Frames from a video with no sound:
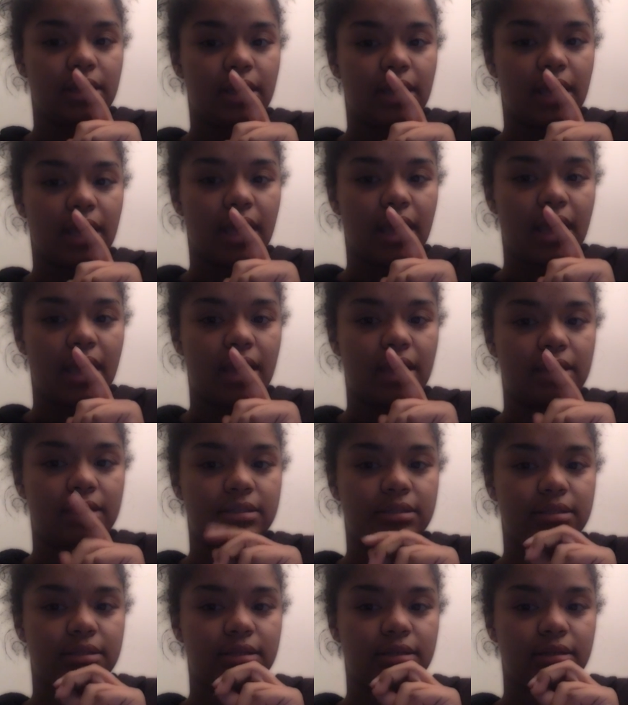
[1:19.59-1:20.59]

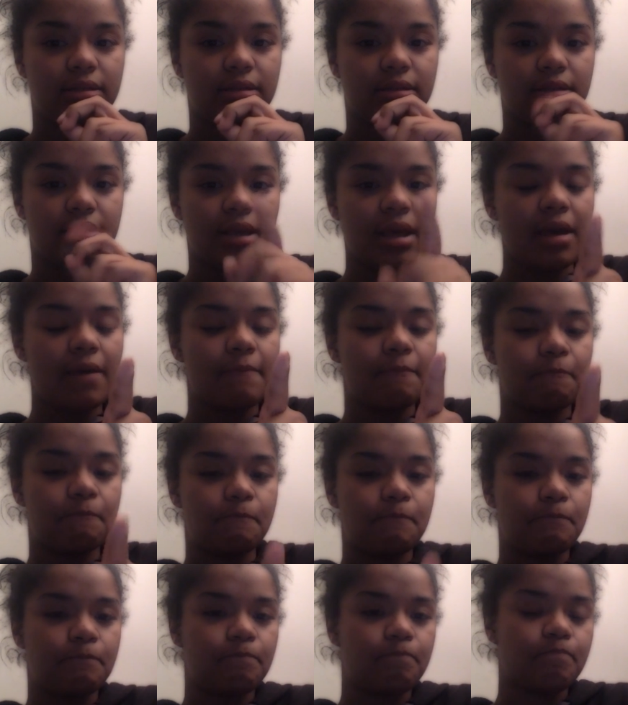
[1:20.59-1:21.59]
And yeah,
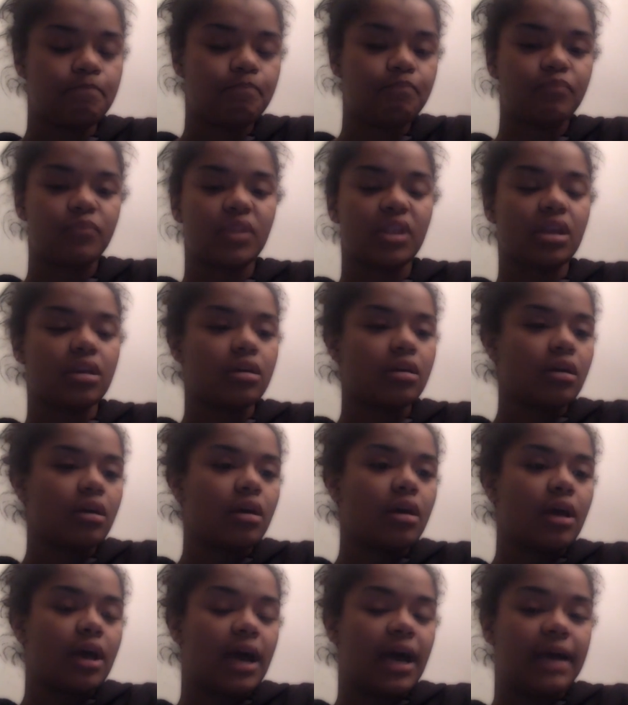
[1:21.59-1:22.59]
I'm
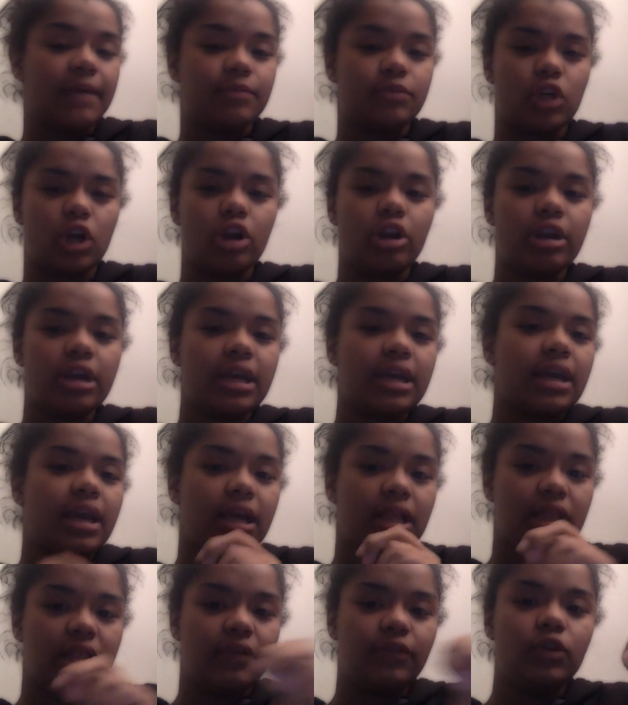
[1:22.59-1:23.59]
sorry.
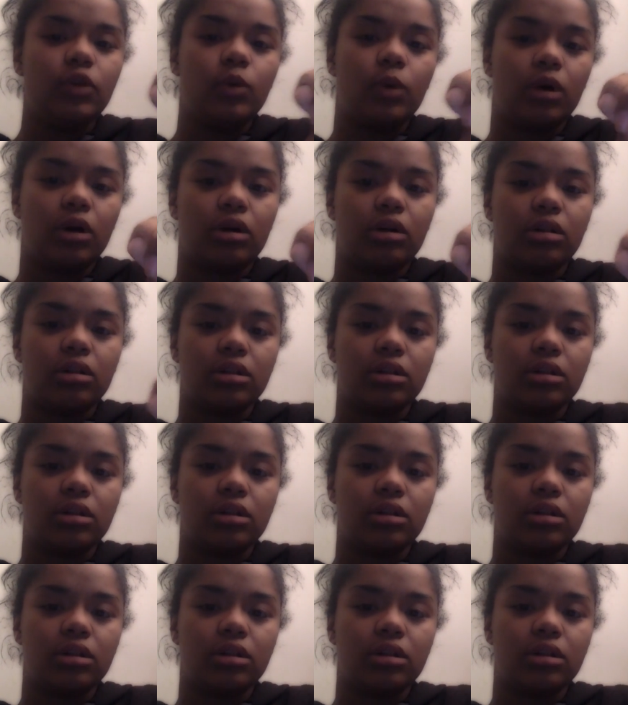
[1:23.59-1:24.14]
I love you all.